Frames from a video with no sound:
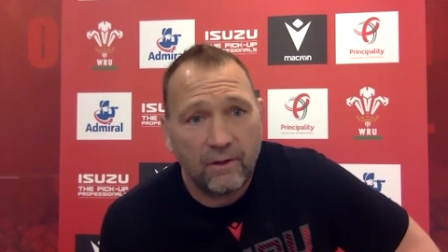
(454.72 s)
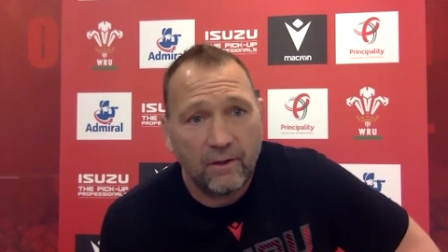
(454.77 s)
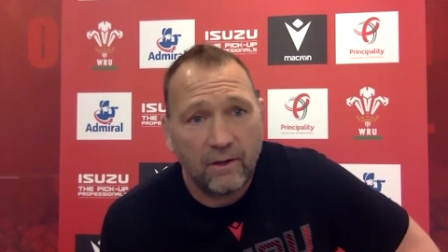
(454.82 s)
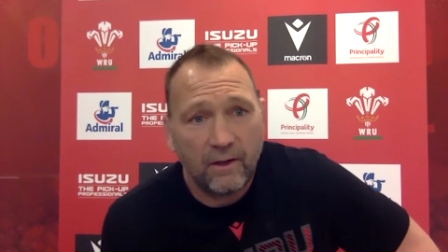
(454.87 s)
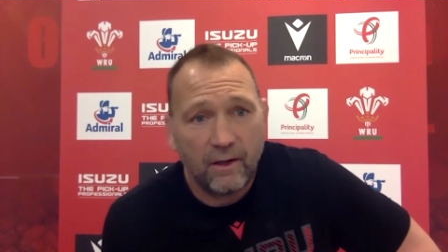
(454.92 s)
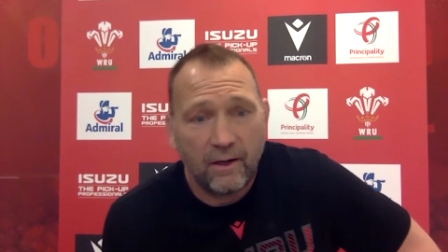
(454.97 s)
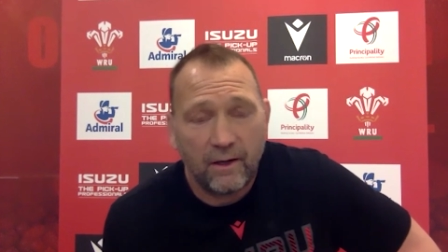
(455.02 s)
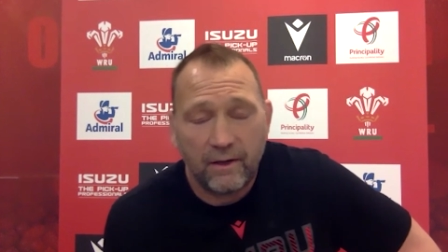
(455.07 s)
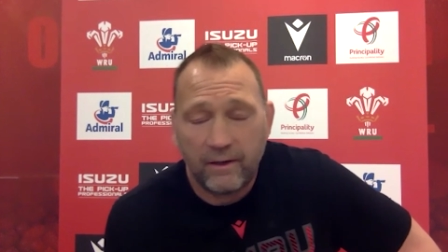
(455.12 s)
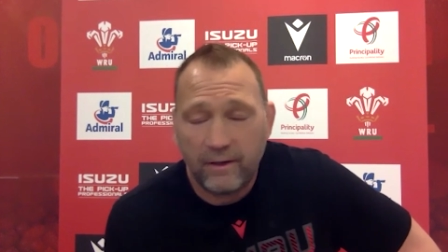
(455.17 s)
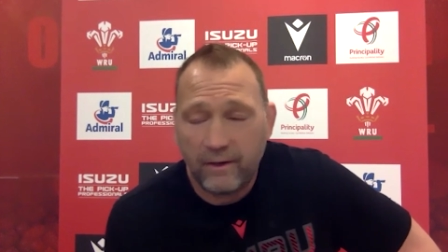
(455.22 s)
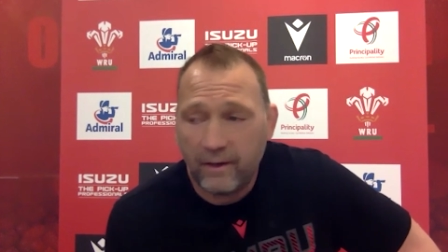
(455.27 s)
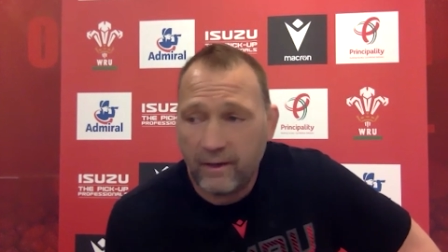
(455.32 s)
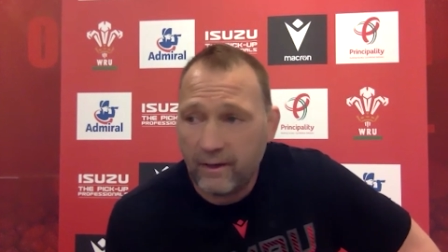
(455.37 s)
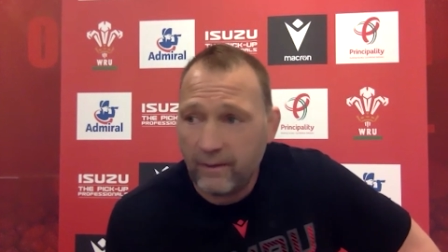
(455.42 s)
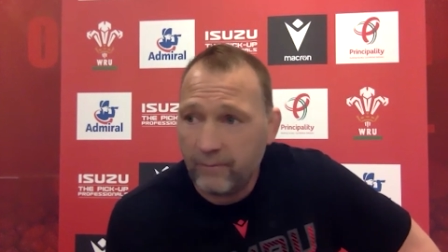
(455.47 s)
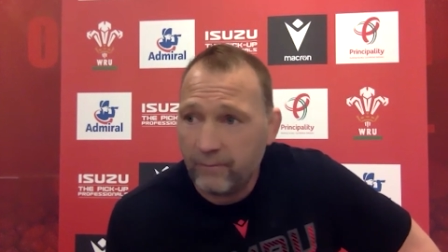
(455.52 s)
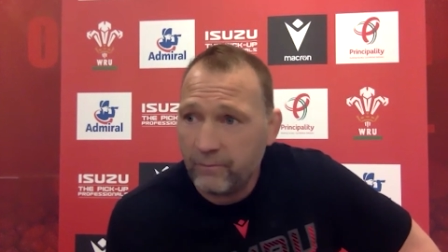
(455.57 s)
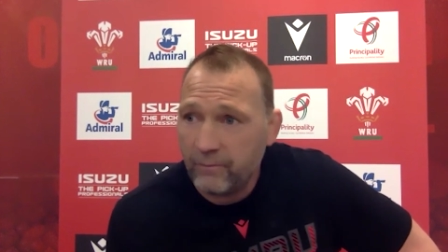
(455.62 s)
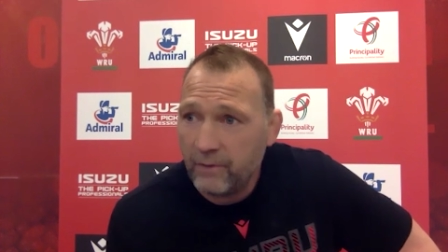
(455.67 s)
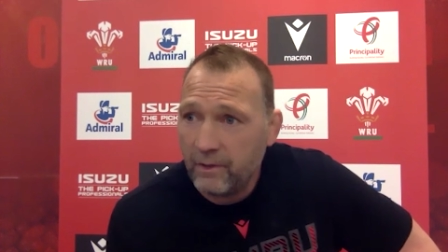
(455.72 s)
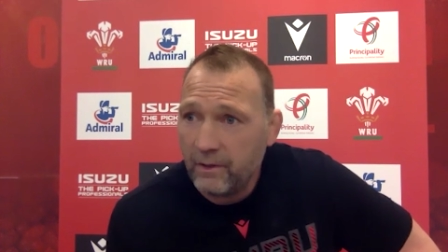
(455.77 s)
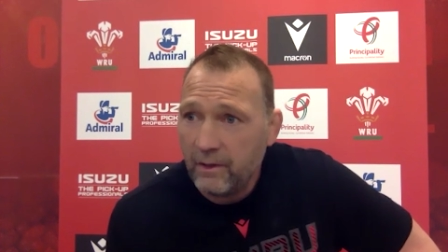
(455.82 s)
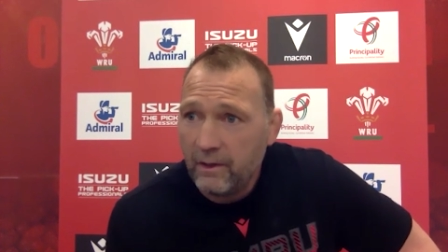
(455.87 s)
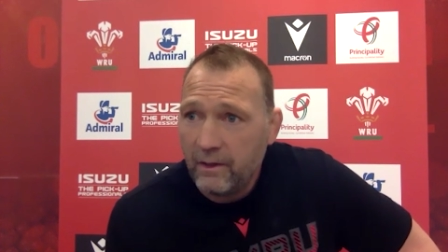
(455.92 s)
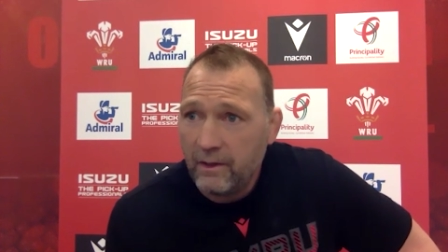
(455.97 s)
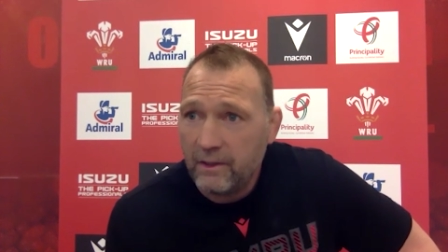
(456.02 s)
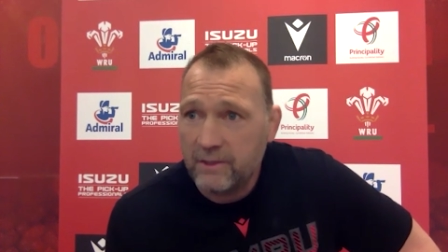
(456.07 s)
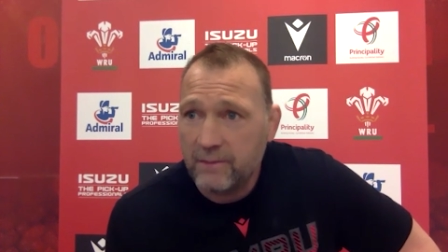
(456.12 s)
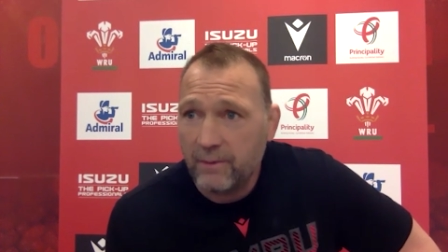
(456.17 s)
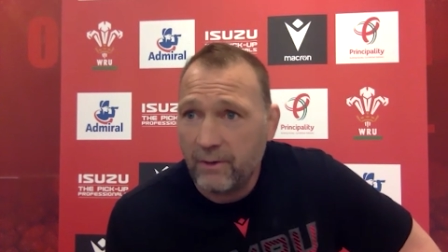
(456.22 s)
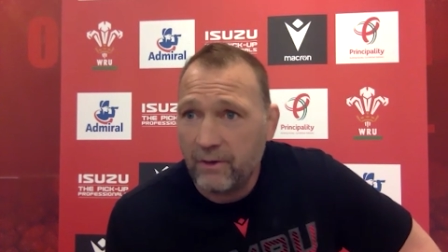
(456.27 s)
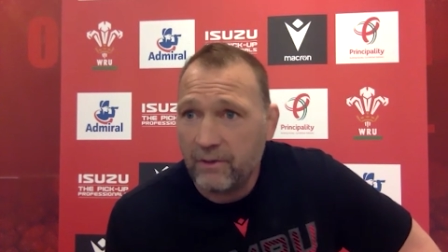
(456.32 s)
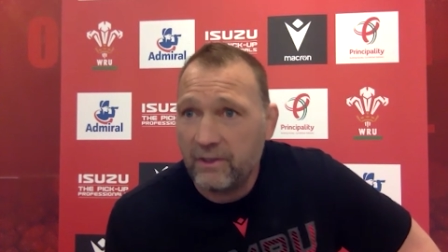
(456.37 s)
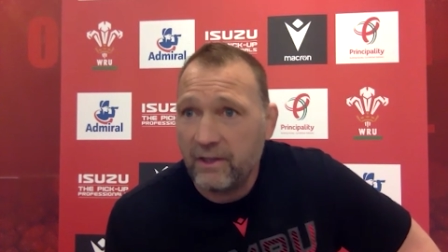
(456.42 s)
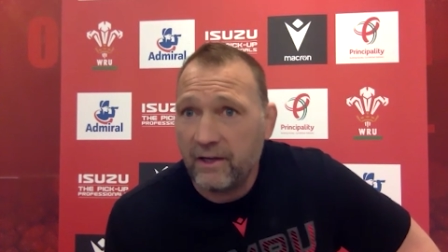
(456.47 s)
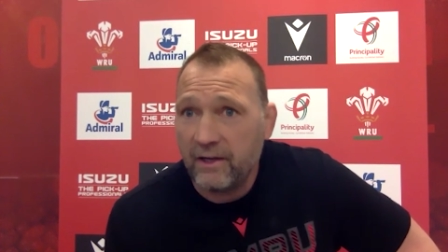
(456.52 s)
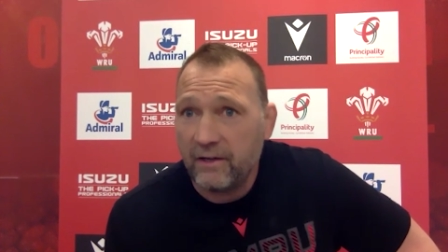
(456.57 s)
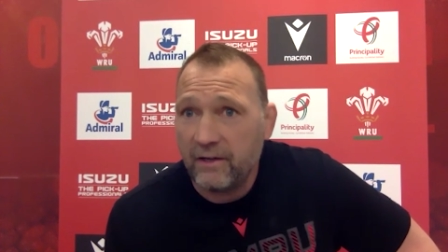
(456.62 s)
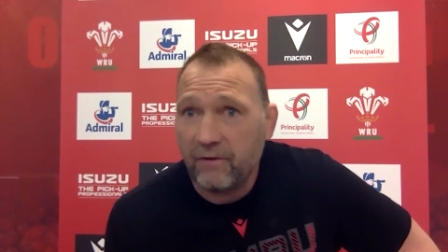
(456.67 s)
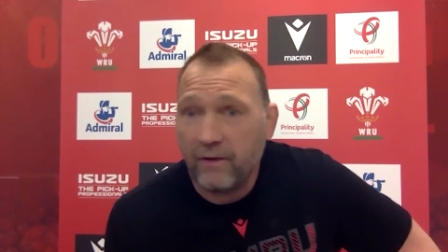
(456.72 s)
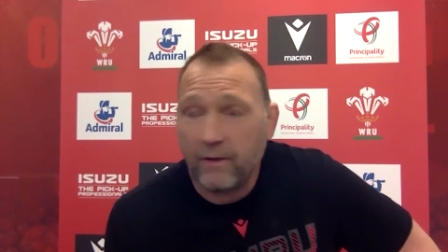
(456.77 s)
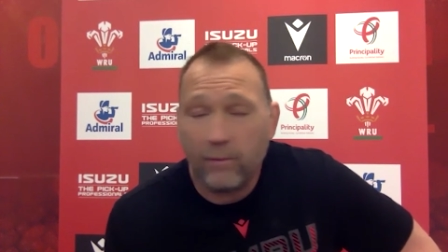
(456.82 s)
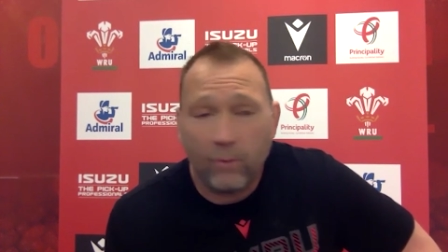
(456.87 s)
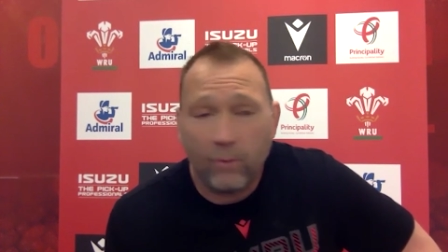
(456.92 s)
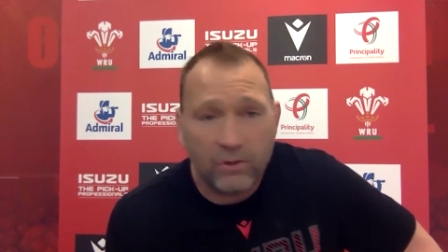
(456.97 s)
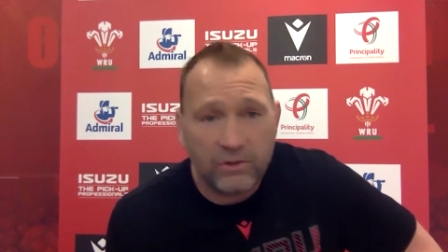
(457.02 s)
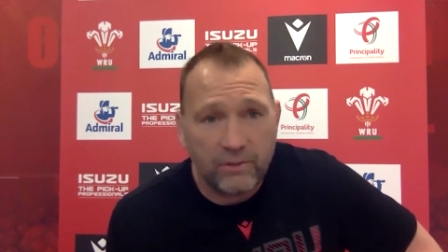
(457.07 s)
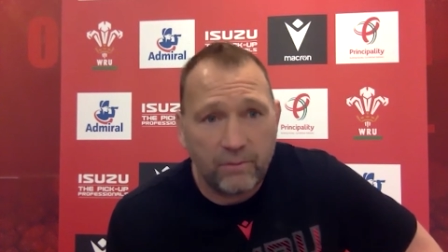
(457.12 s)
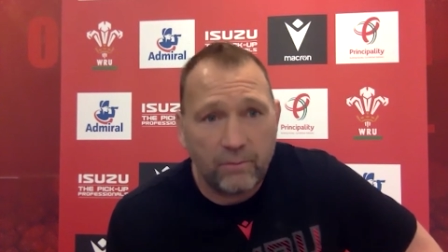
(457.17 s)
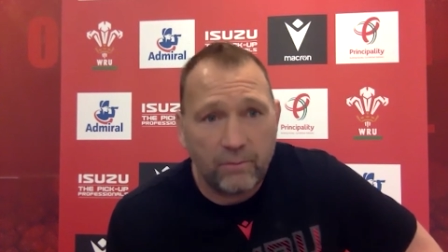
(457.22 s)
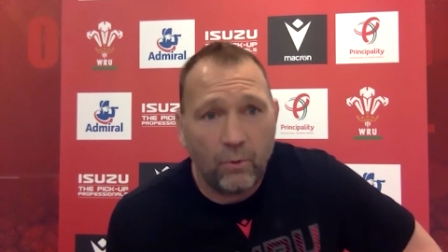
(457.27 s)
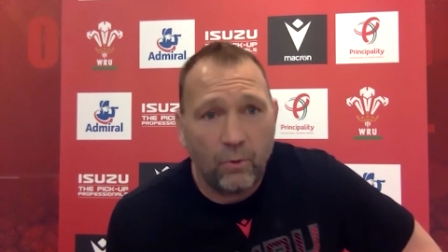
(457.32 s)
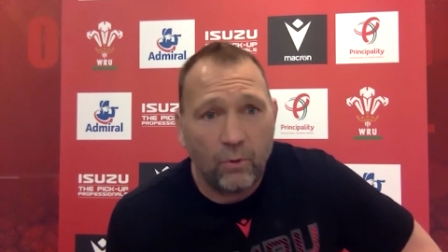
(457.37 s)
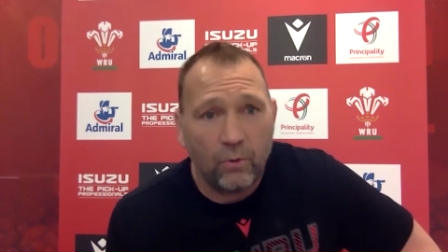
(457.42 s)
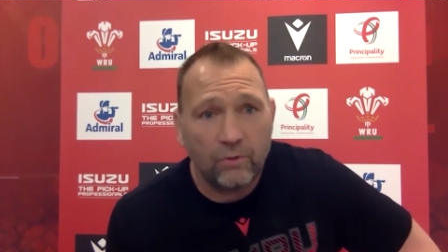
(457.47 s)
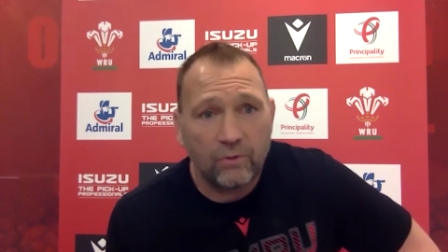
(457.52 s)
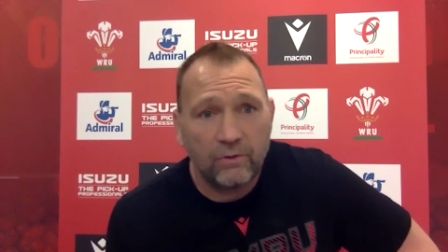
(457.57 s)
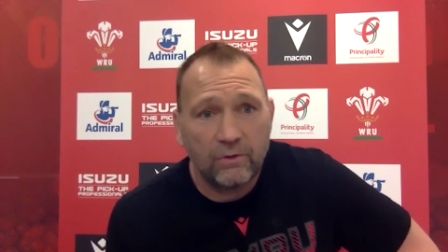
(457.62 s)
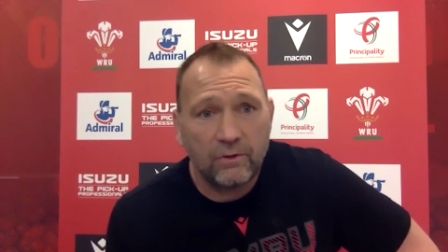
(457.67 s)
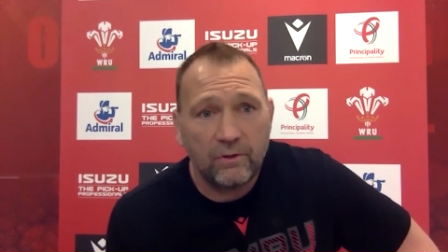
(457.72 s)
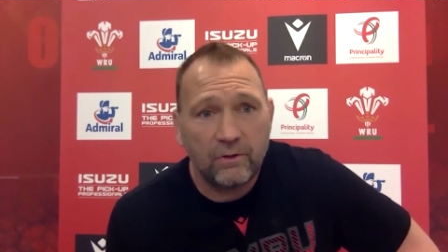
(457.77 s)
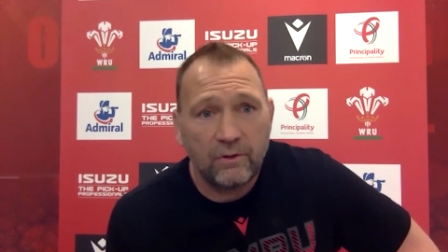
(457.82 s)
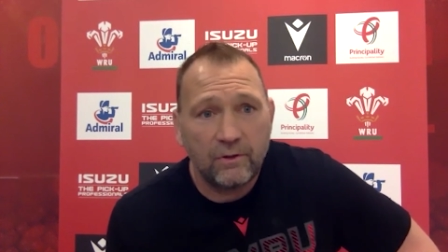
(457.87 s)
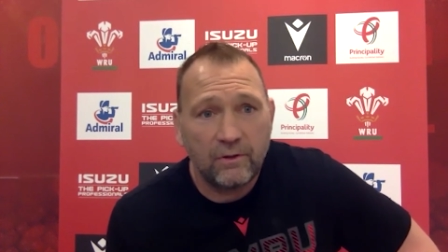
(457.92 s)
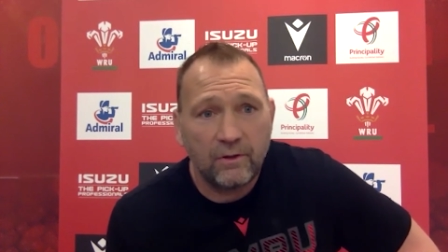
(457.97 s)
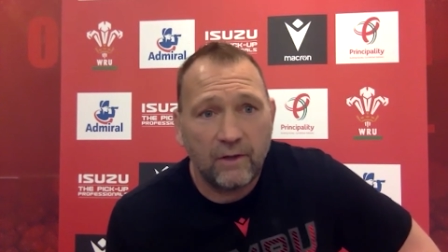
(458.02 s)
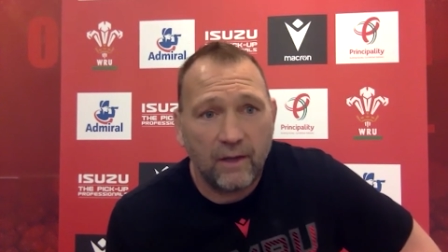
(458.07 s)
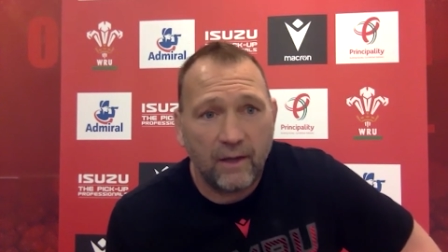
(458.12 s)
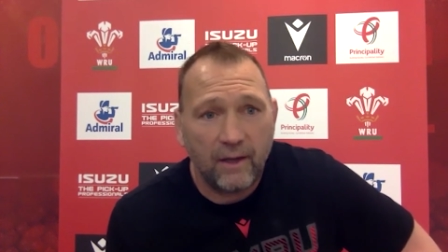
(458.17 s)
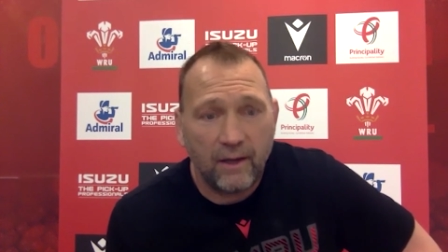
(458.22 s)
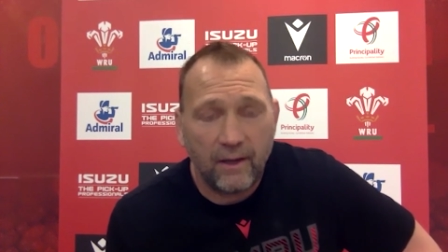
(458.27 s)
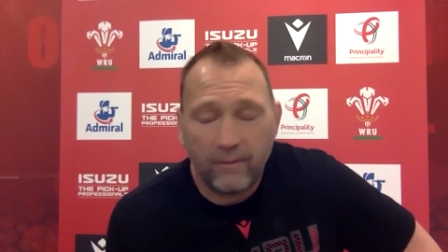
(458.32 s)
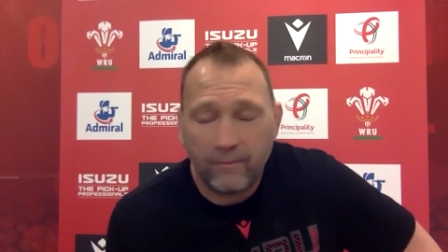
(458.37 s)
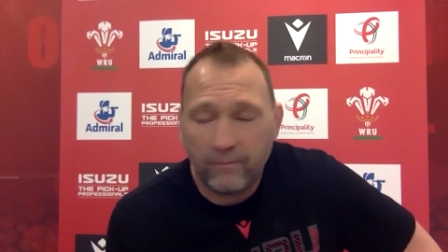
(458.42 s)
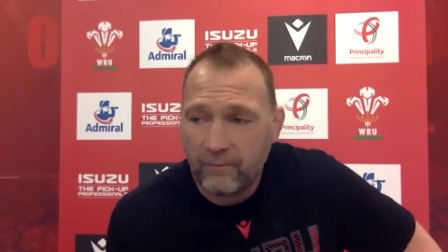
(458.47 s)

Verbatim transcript: and um, it's about identifying what's important um,